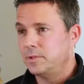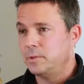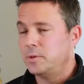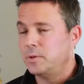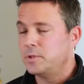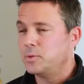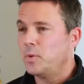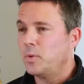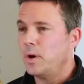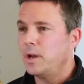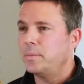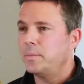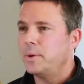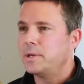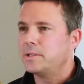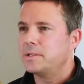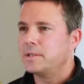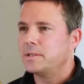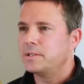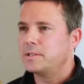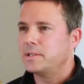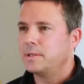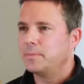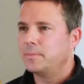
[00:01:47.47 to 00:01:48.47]
much wine in my
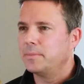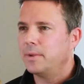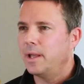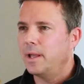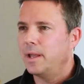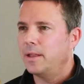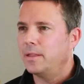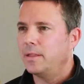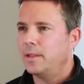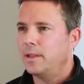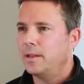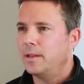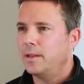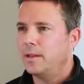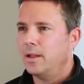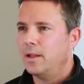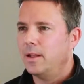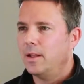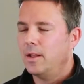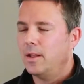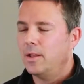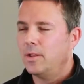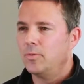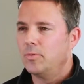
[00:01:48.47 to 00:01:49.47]
system. And then
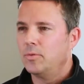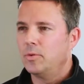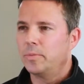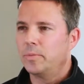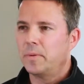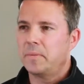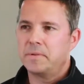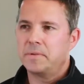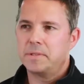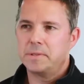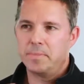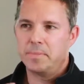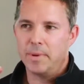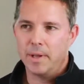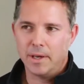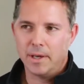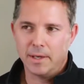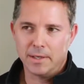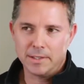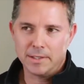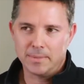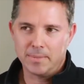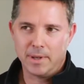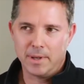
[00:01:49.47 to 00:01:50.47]
the room kept
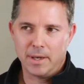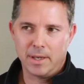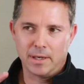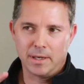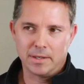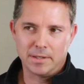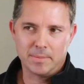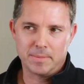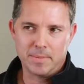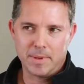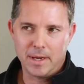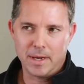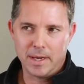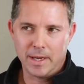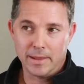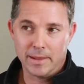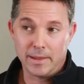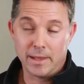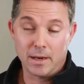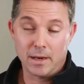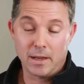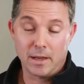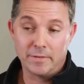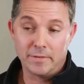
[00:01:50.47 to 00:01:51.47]
spinning, and
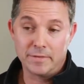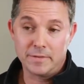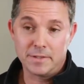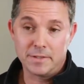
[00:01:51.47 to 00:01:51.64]
then all of a